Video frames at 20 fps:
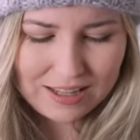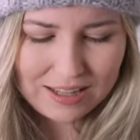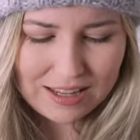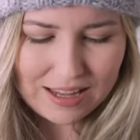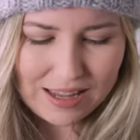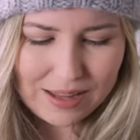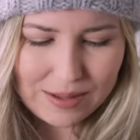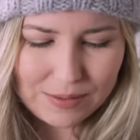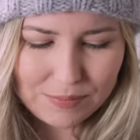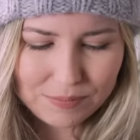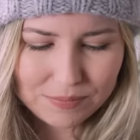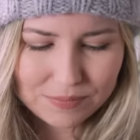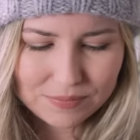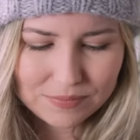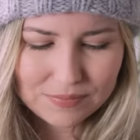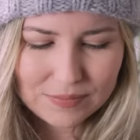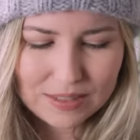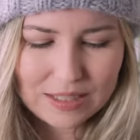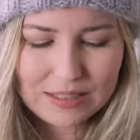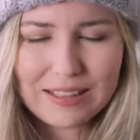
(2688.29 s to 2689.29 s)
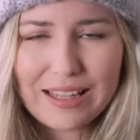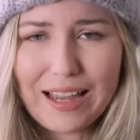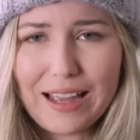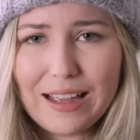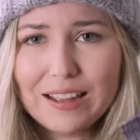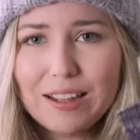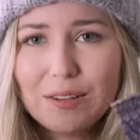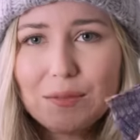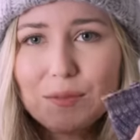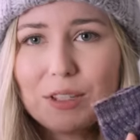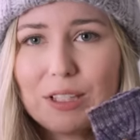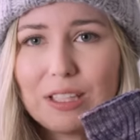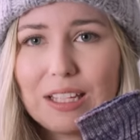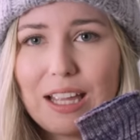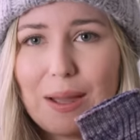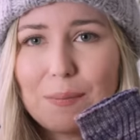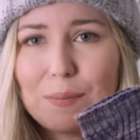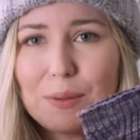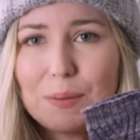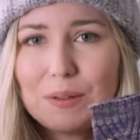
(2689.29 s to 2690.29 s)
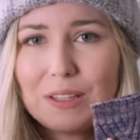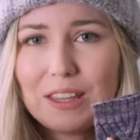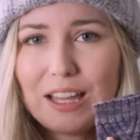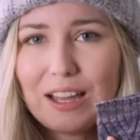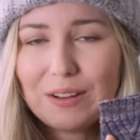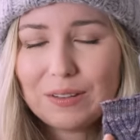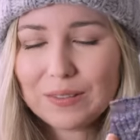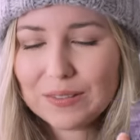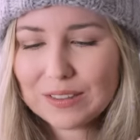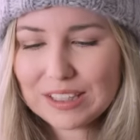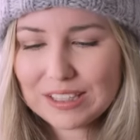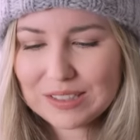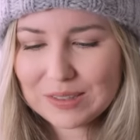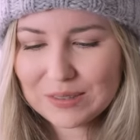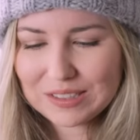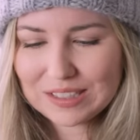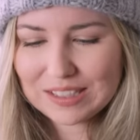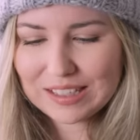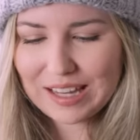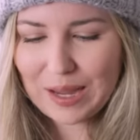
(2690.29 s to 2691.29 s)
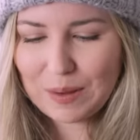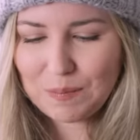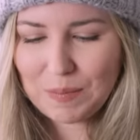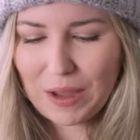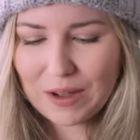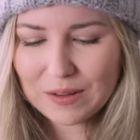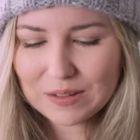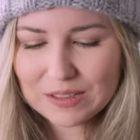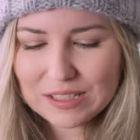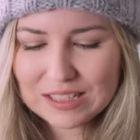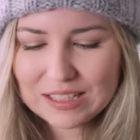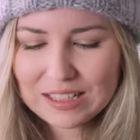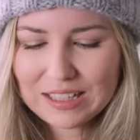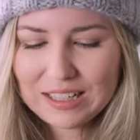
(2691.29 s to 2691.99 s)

Um, yeah, I'm really happy with how these ones came out.